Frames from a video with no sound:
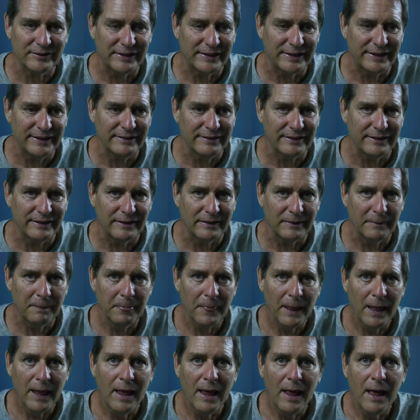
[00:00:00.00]
I get there,
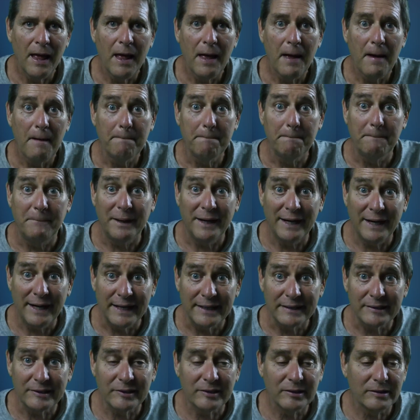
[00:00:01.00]

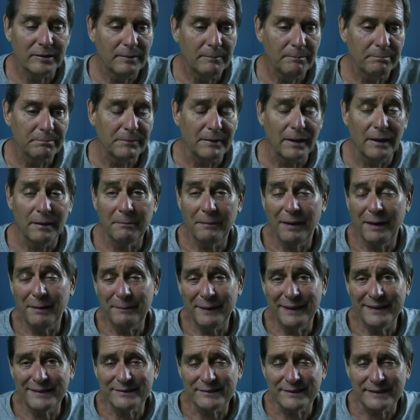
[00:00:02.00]
but I
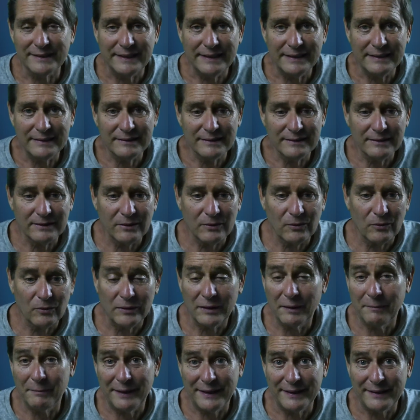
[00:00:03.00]
might see it
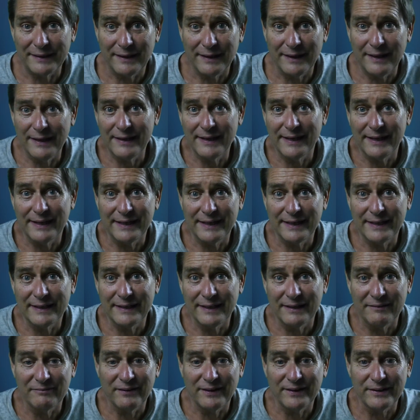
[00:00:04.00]
or I might not. And
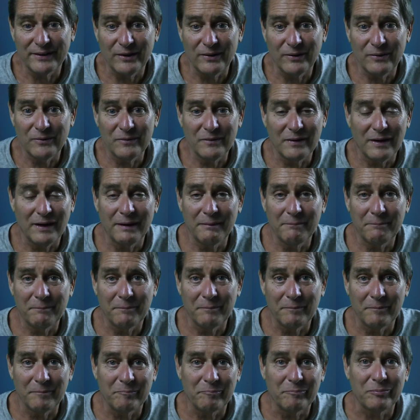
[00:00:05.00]
if I don't,
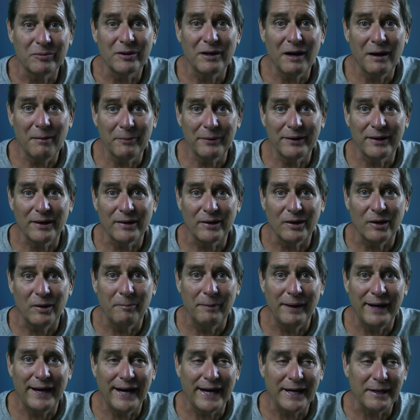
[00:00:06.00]
I'm probably going to go
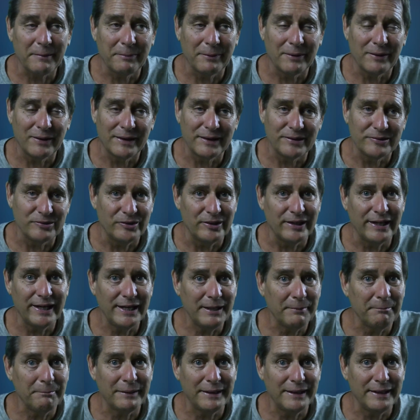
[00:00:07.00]
back because you
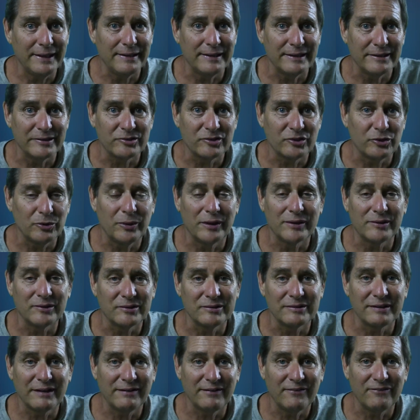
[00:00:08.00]
can't beat this
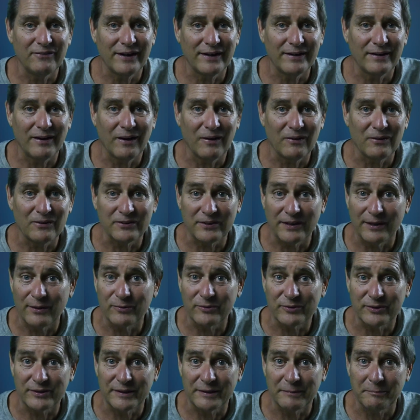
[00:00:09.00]
$275
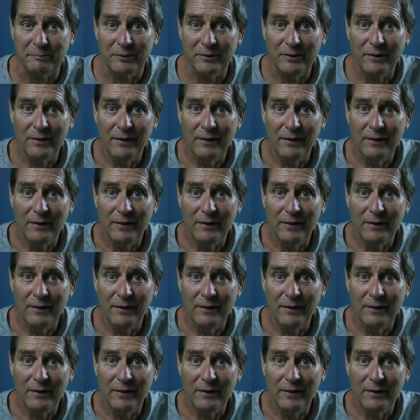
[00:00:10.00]
round trip